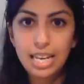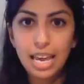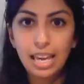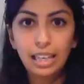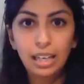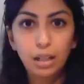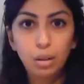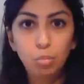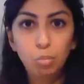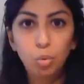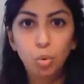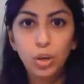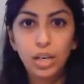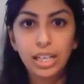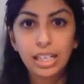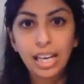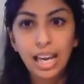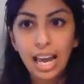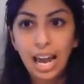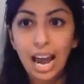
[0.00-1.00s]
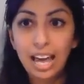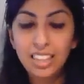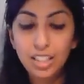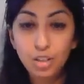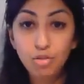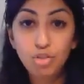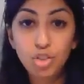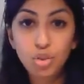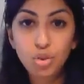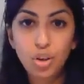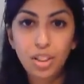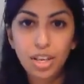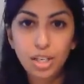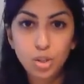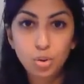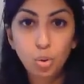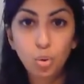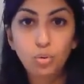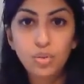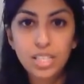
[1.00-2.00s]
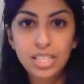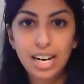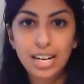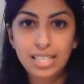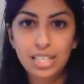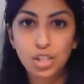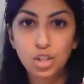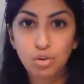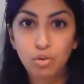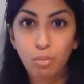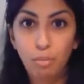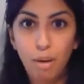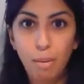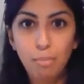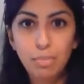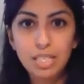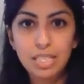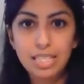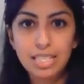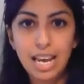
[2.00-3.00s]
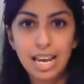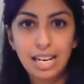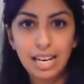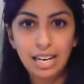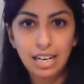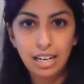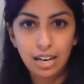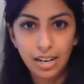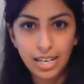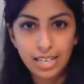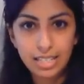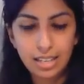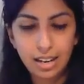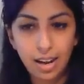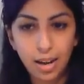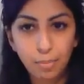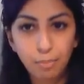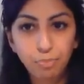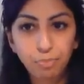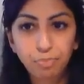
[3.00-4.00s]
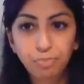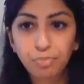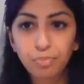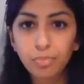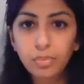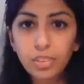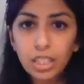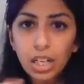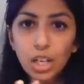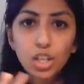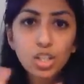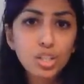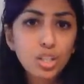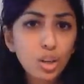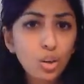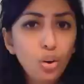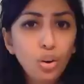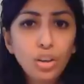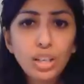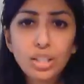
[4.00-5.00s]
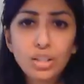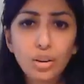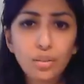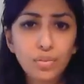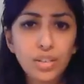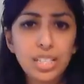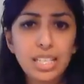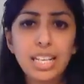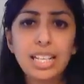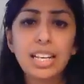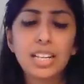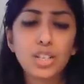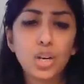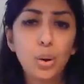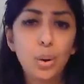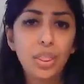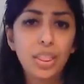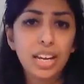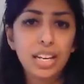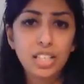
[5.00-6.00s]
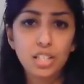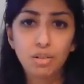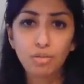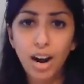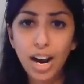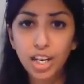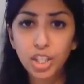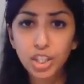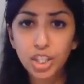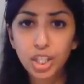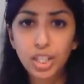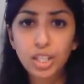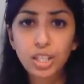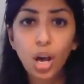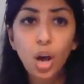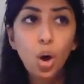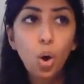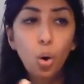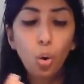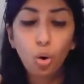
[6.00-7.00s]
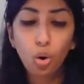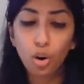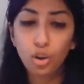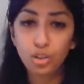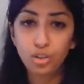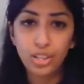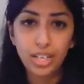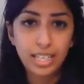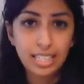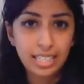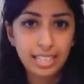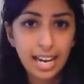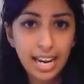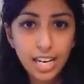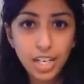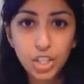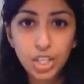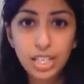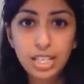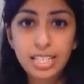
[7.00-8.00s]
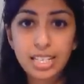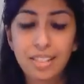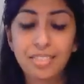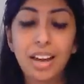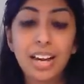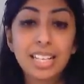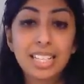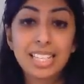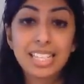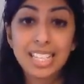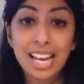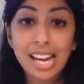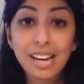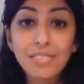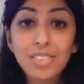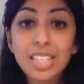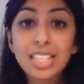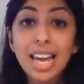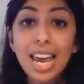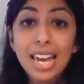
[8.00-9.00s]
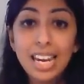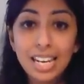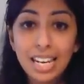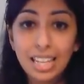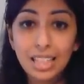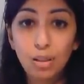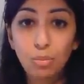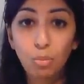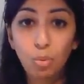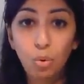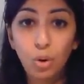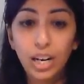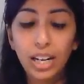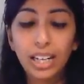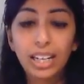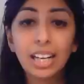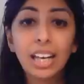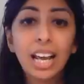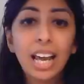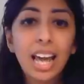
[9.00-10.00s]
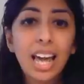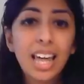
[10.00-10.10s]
taken in the morning and then you've just got that atorvastatin to remember to take at night time, so long as obviously there's no other interactions or contraindications and that it's safe to take in the morning,